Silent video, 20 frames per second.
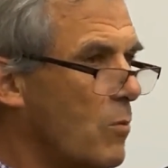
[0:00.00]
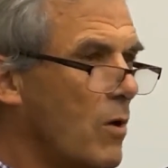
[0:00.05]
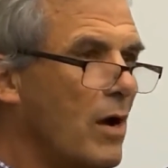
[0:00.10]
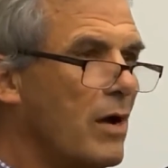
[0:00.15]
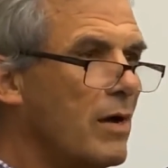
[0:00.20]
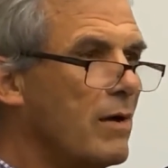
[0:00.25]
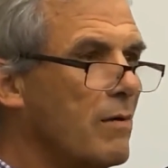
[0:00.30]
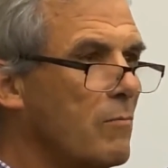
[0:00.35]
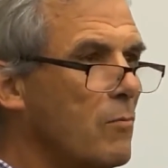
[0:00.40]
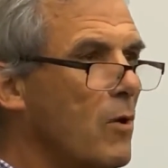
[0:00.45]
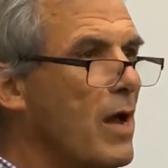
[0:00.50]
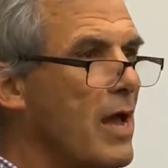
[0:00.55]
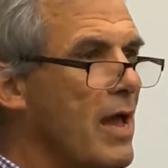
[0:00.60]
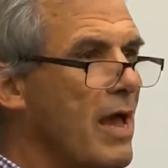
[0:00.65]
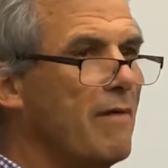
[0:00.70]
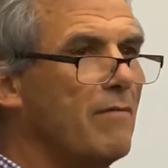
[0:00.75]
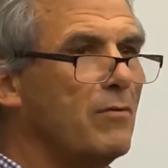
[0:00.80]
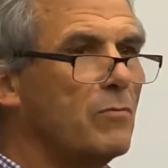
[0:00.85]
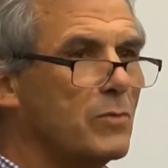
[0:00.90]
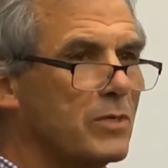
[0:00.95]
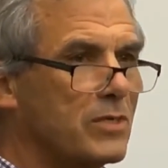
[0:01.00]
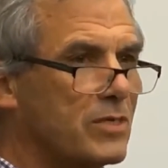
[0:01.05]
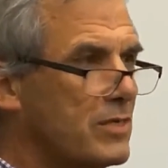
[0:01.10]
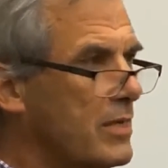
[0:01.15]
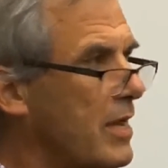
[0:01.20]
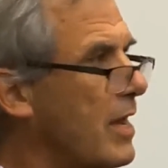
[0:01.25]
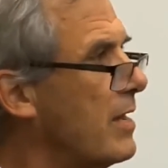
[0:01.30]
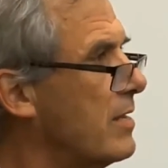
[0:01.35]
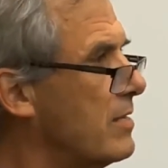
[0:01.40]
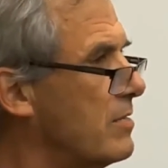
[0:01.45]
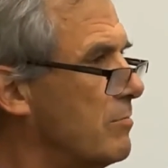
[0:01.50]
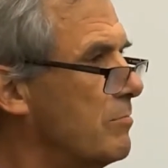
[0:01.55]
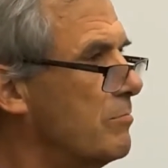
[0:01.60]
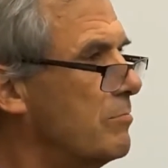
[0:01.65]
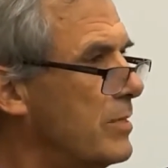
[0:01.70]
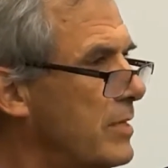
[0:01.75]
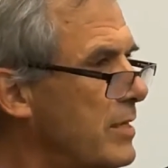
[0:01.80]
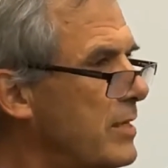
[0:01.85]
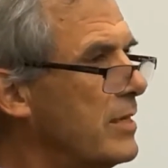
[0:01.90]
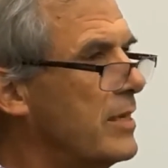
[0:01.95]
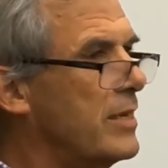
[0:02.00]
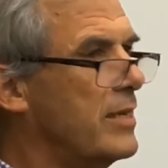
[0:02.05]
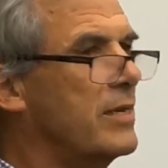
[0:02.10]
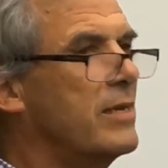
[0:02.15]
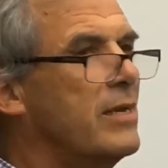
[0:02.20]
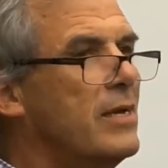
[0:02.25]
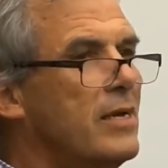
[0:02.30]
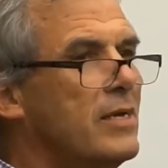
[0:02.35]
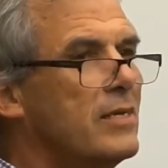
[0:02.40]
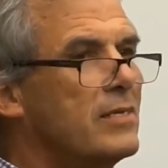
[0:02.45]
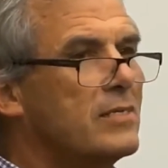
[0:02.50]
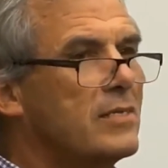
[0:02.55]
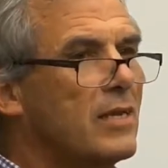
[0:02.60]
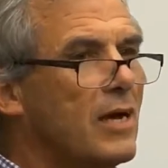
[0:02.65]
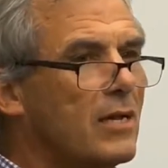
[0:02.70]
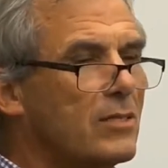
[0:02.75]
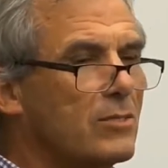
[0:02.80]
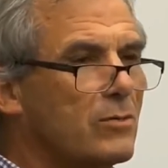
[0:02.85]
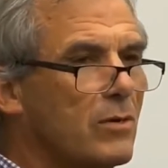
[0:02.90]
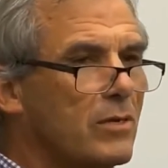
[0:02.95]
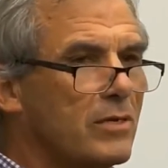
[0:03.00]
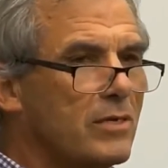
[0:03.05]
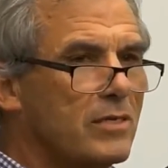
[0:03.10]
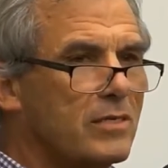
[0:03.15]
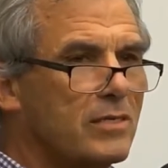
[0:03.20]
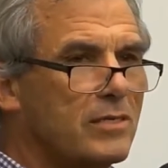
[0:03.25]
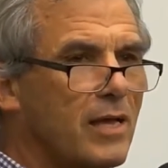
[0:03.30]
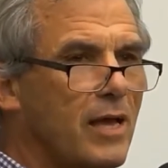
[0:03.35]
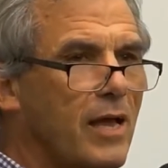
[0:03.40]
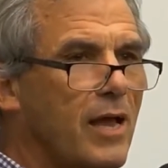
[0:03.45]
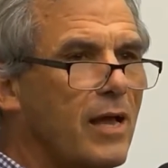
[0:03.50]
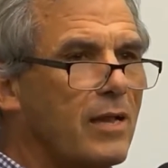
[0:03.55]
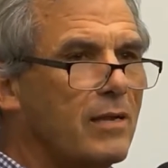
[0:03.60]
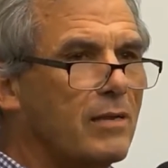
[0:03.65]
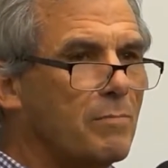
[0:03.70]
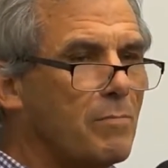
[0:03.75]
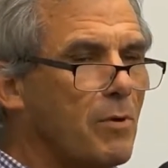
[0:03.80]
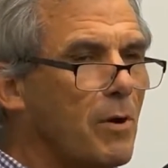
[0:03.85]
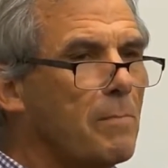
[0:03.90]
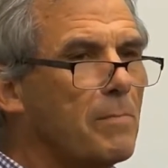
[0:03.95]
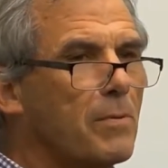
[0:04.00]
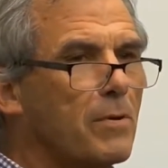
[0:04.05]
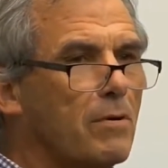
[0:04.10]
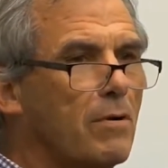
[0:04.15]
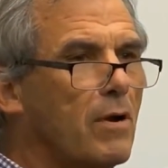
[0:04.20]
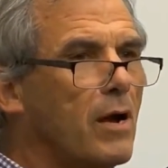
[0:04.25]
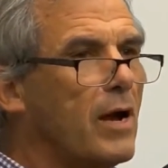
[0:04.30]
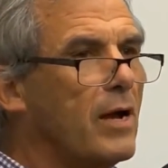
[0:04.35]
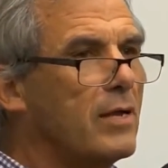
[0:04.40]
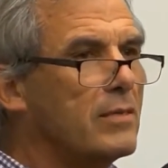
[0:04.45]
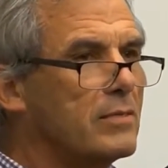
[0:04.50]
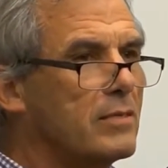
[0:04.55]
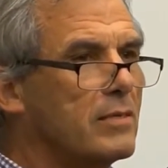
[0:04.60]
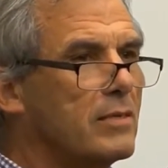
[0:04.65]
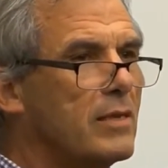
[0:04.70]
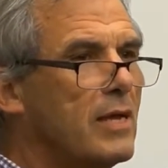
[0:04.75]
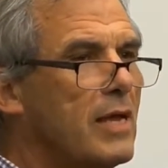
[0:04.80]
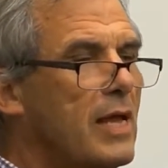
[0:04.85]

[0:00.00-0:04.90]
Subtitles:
Why haven't we started to really understand and popularise